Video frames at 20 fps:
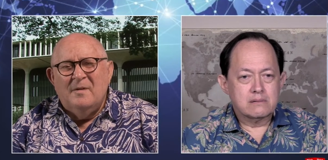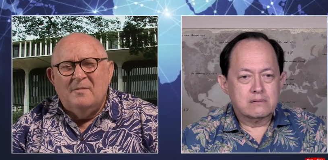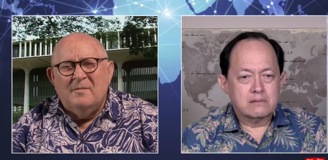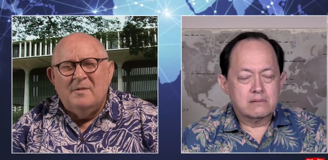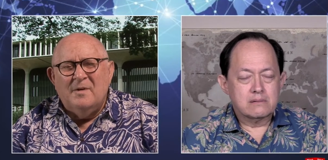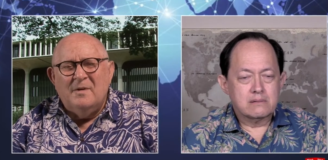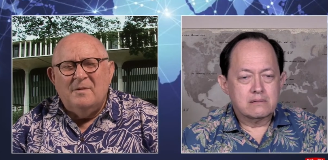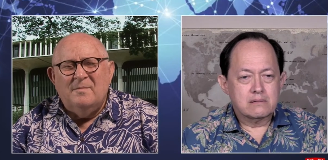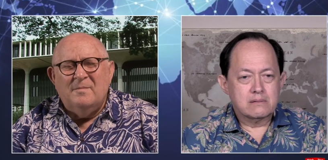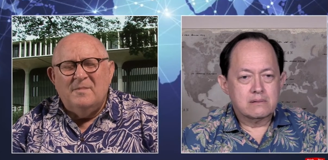
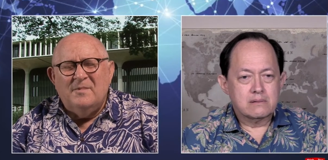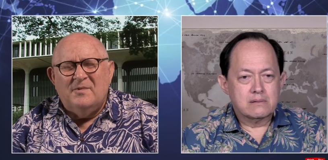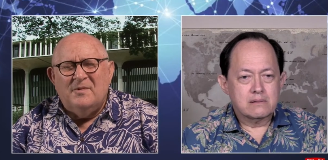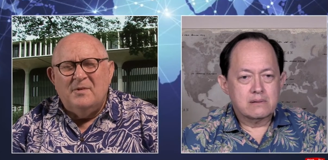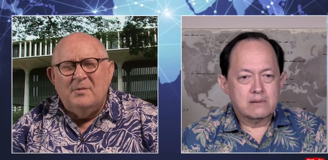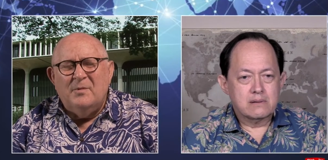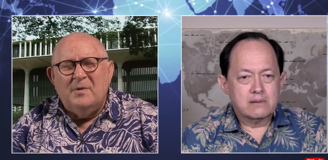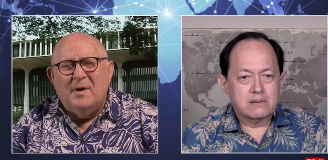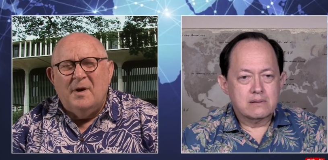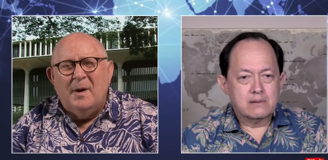Speaker 1: Well,
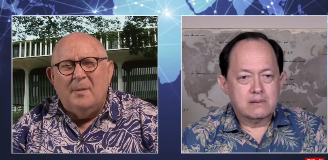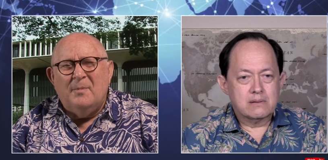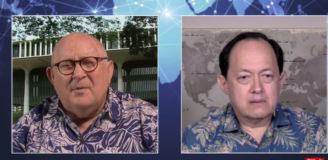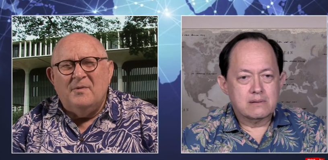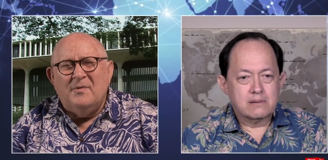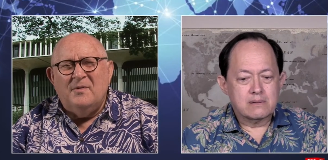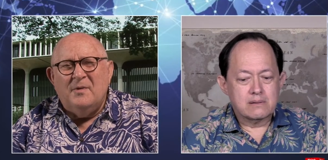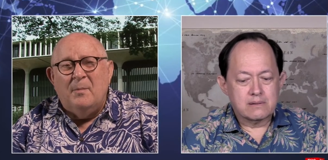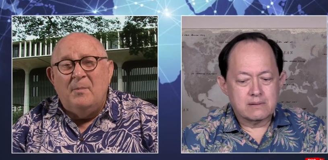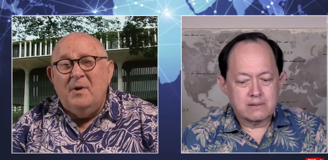see what
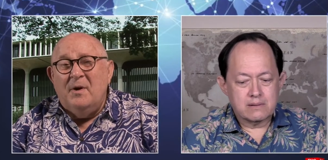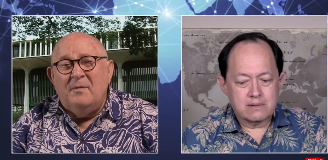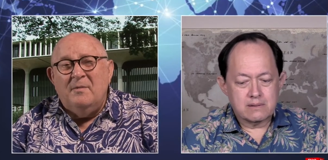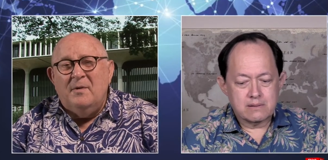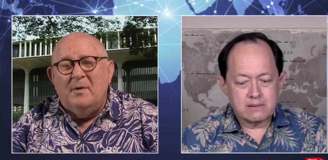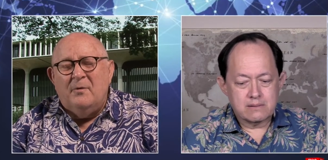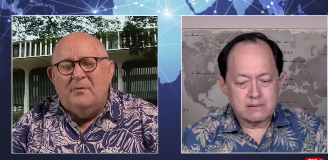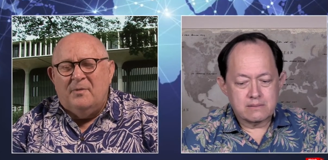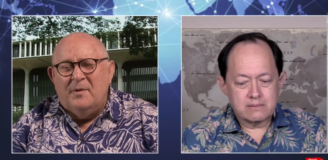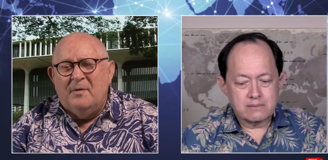happens. I mean,
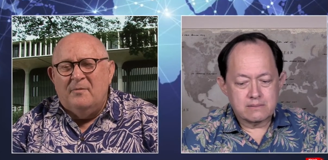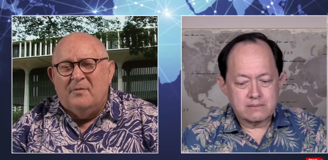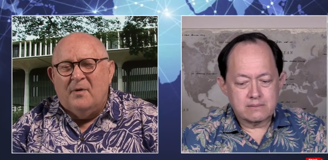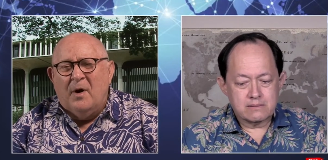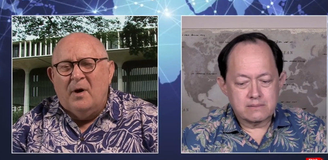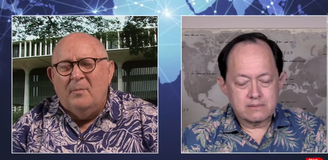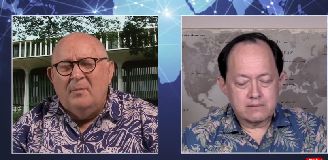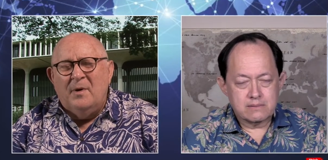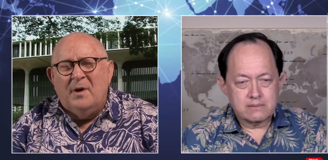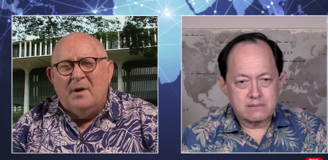you know, if the
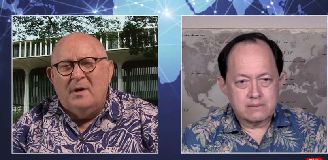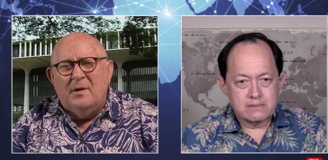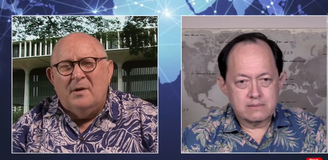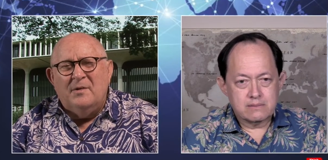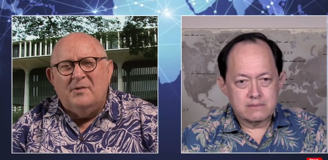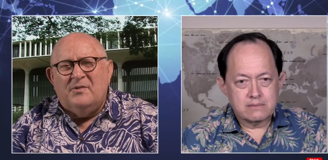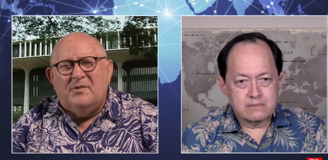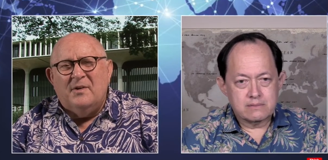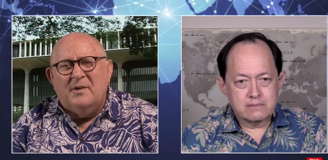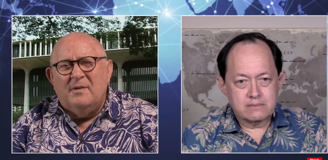
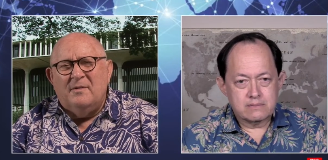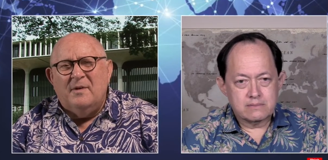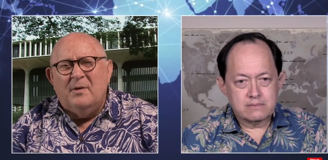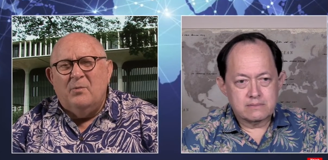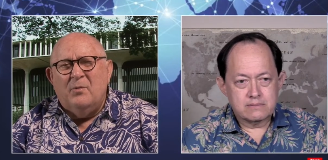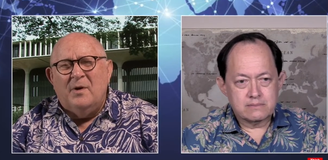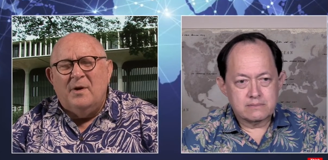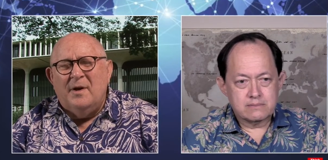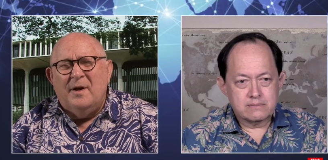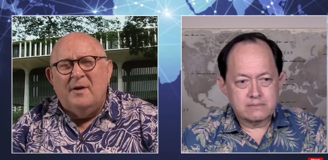environmentalists say they
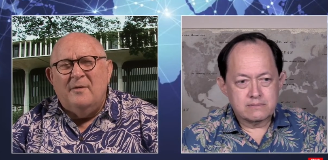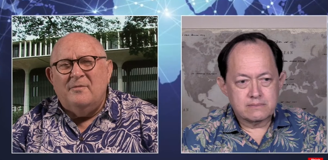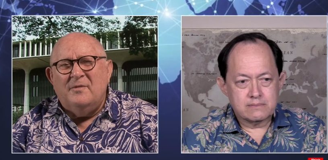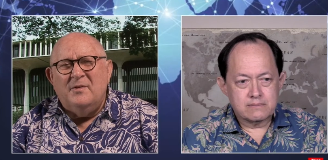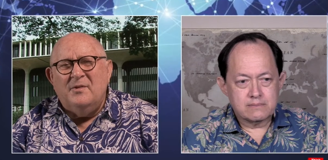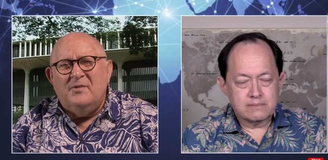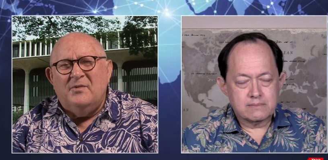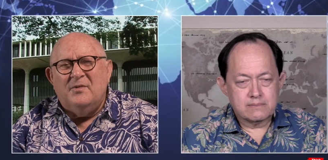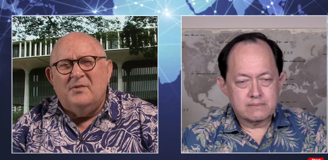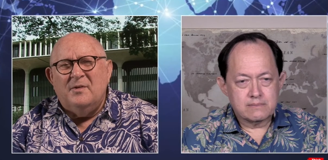want to have
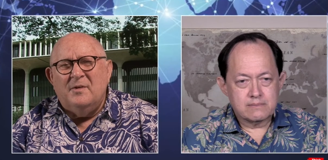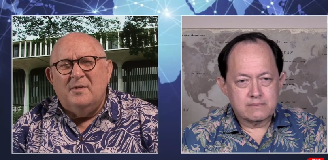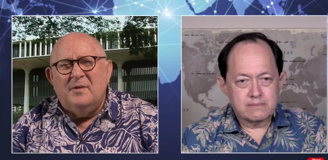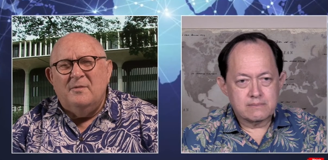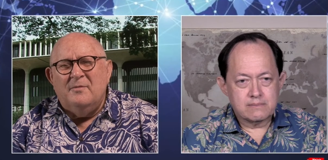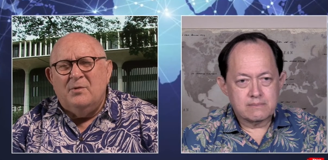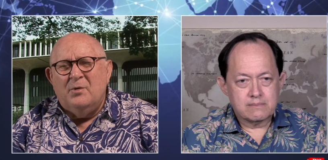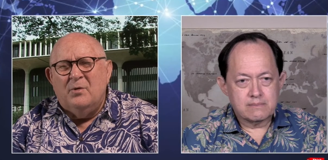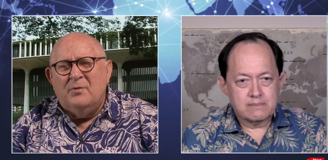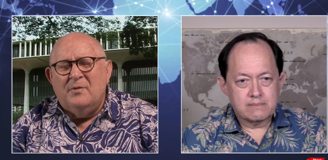this, uh,
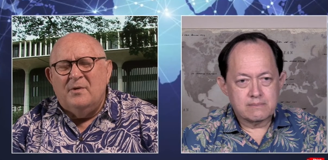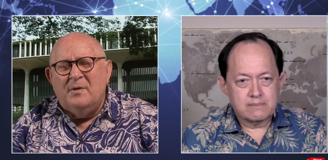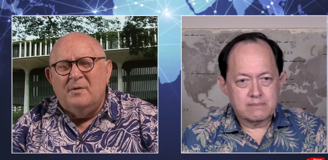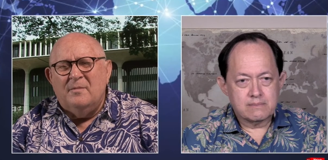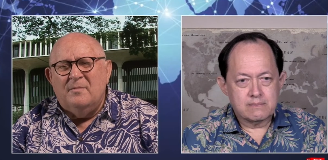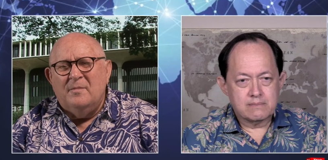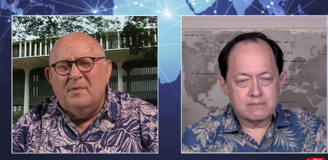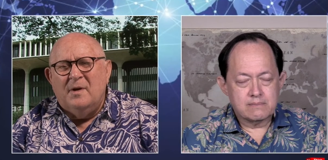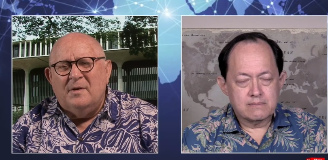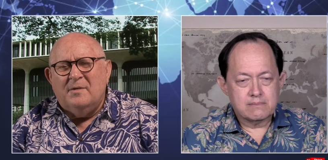even though they're
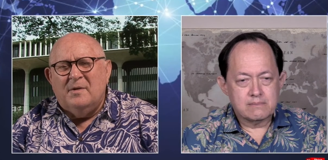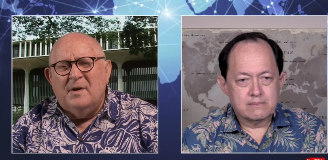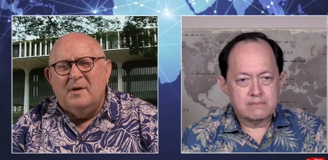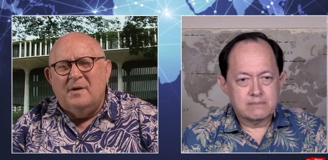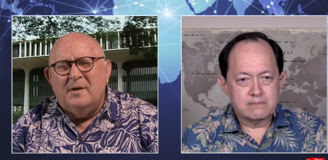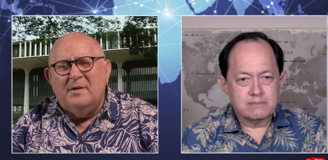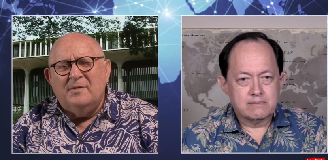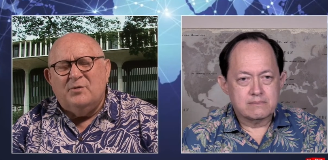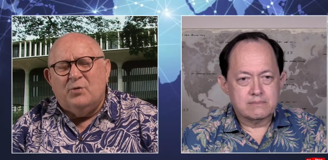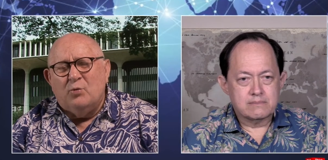not
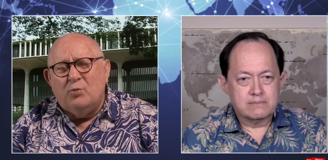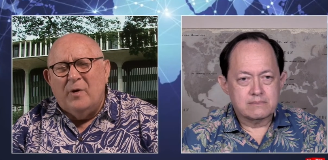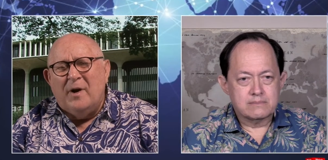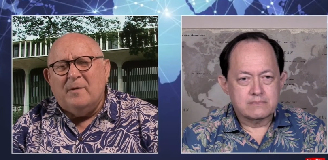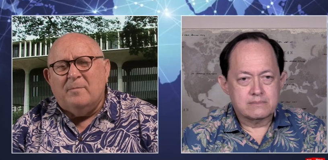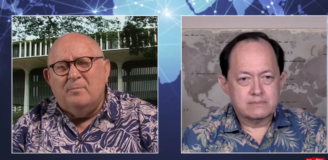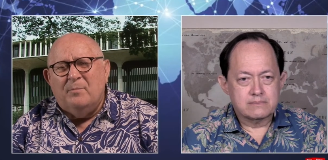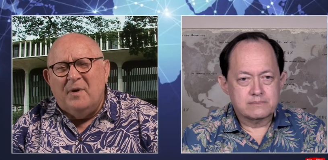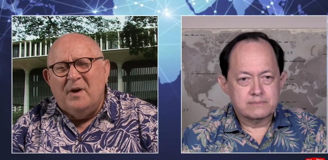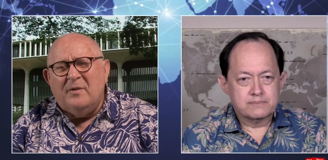getting a
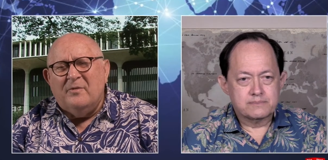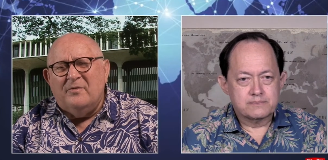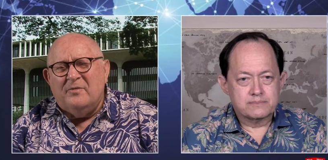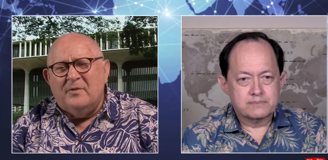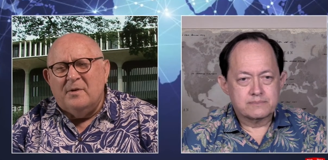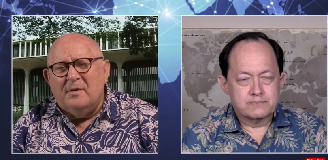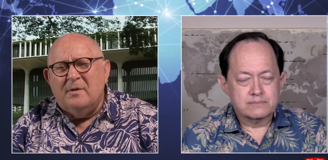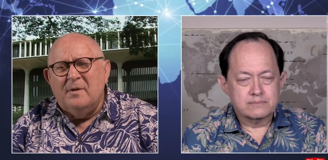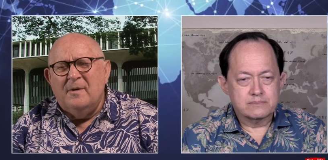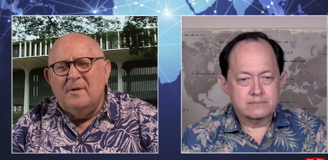direct
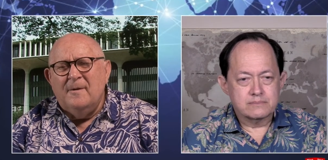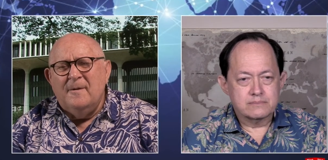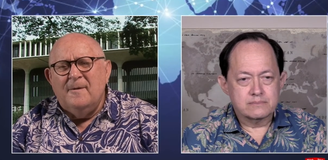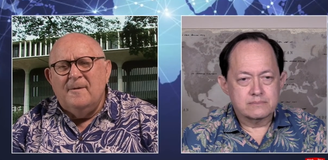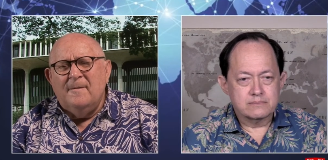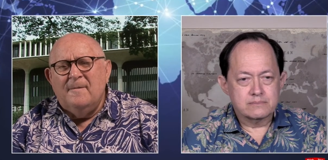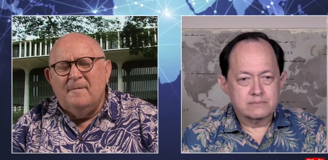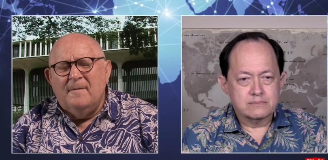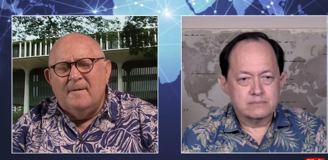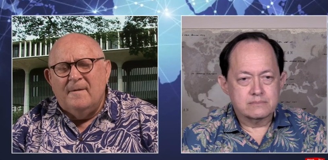benefit,
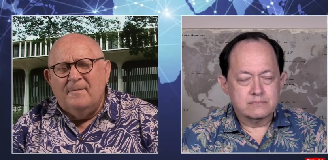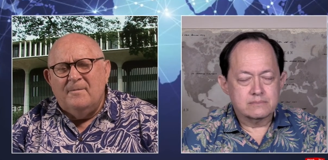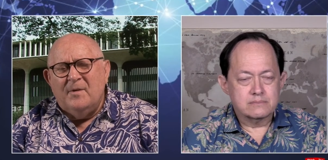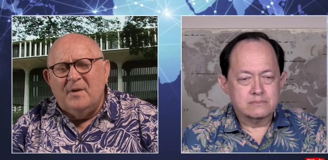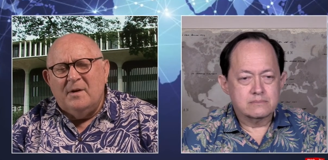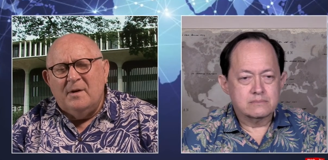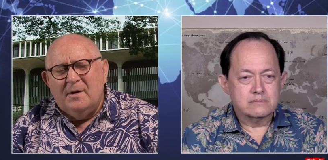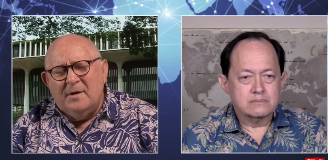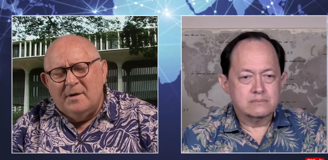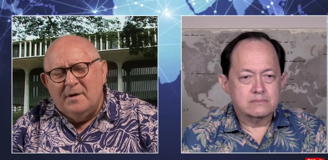um, they're
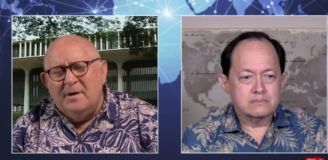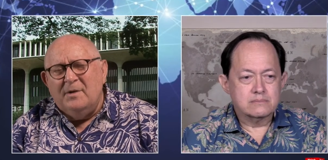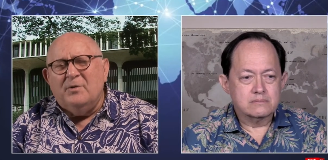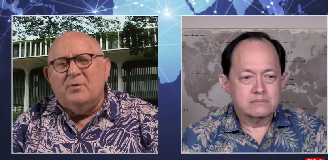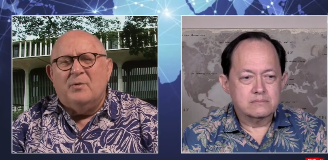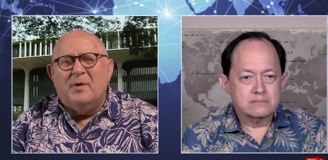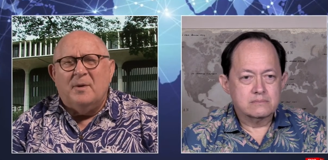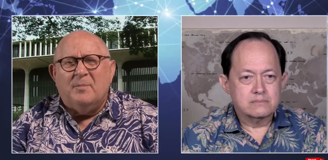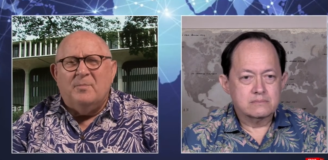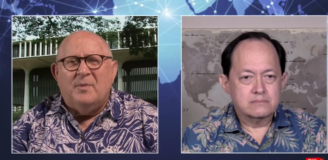getting an
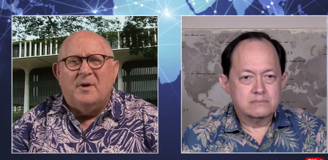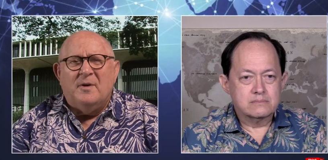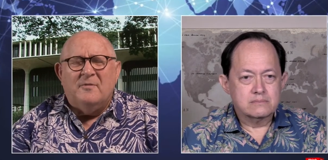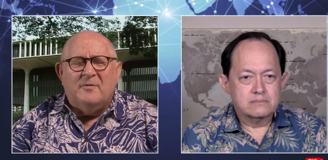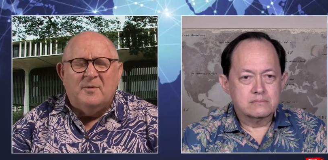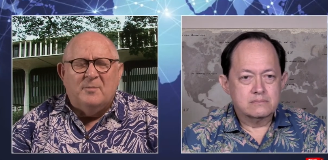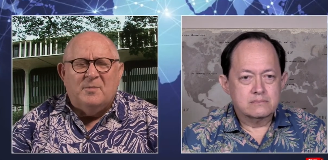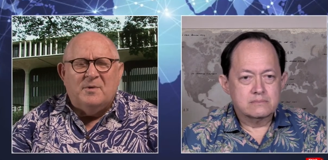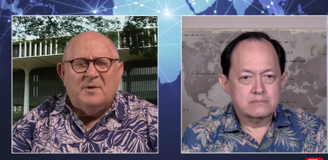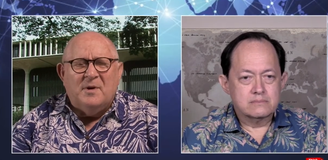indirect
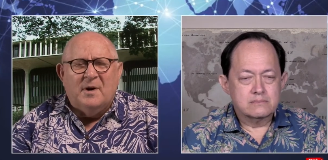benefit, but